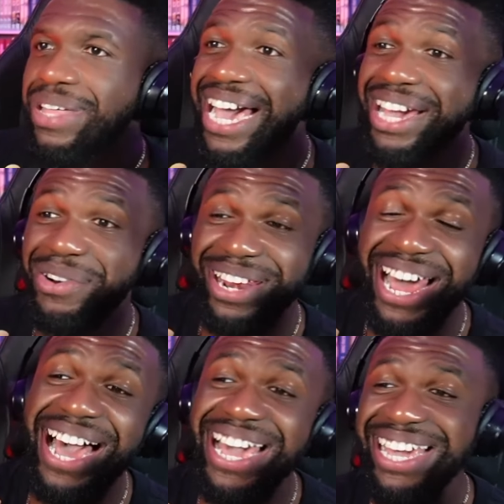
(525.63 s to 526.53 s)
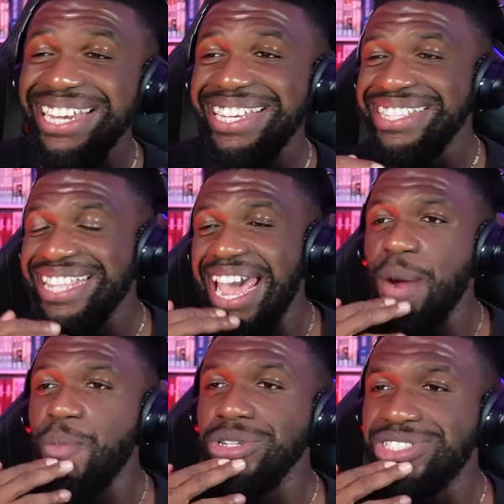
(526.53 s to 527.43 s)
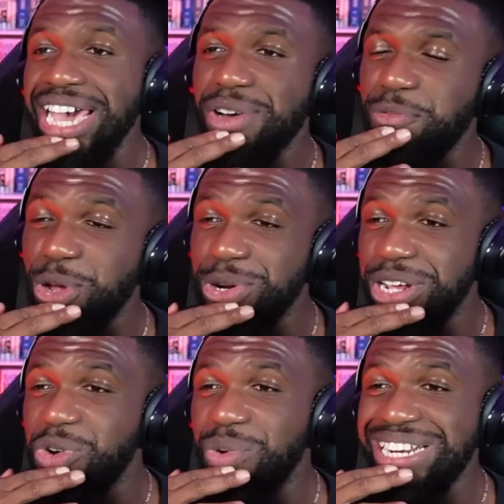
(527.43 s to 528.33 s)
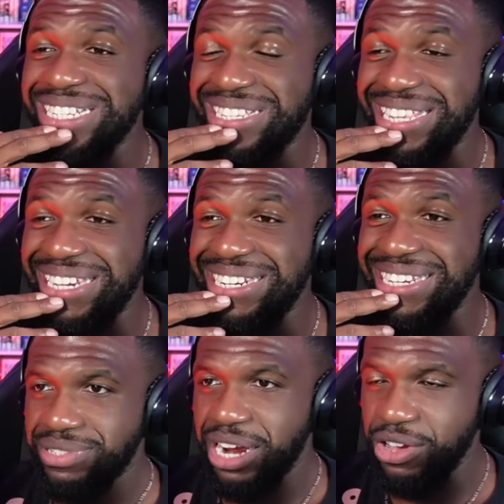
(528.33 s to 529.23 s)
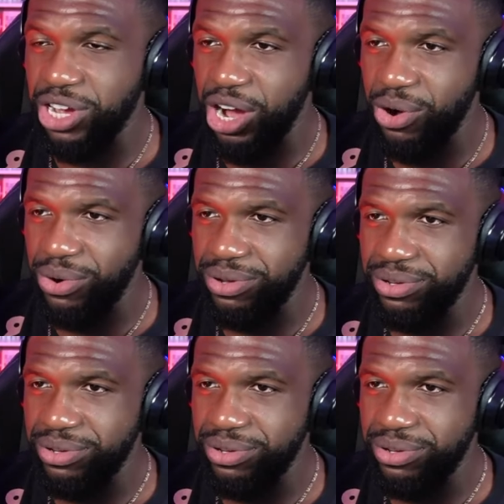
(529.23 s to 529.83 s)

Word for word: I ain't gonna lie, the Emerald Jackal floating in the wind is clean. There you go.